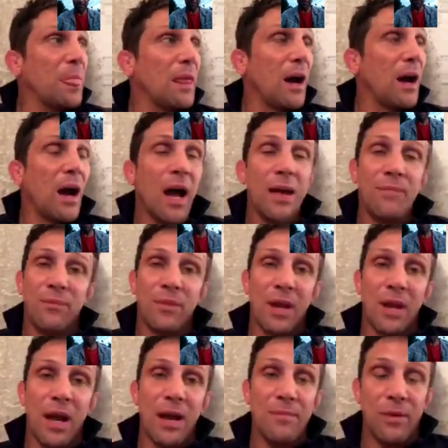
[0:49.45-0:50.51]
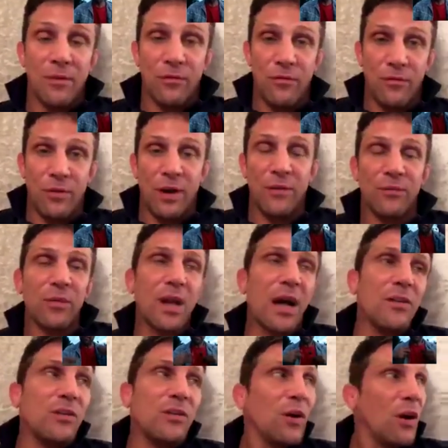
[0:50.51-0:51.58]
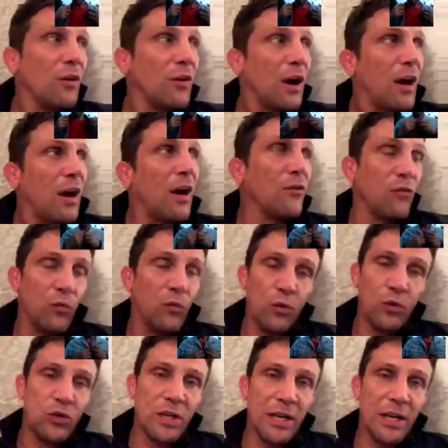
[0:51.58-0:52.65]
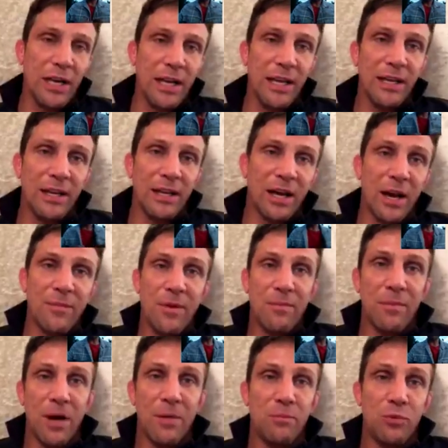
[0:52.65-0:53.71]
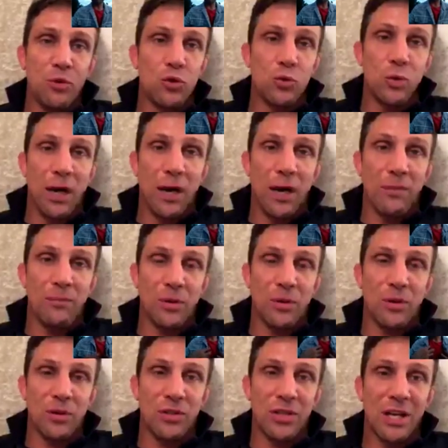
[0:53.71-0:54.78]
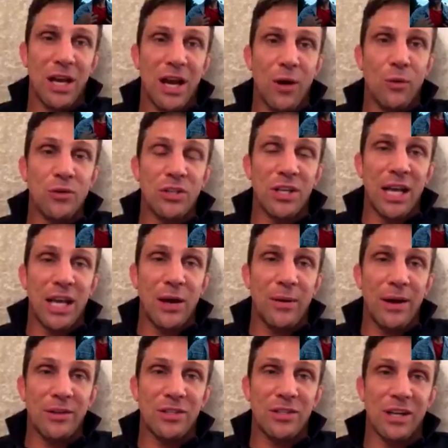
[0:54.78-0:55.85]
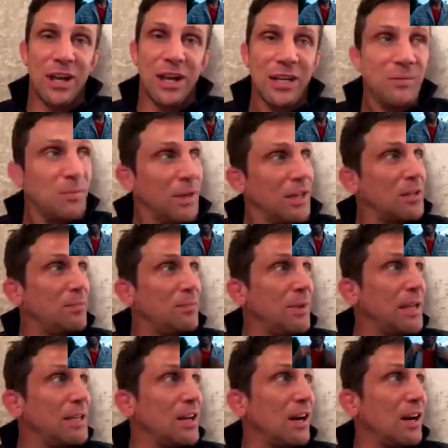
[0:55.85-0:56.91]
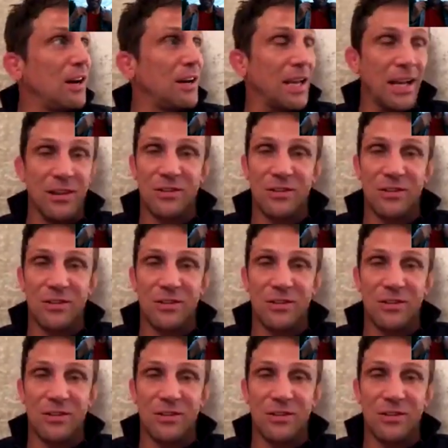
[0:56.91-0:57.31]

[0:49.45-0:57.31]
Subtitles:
I'm not unfortunately. I'm in my boudoir because I was going to go outside, but it's a bit dark outside.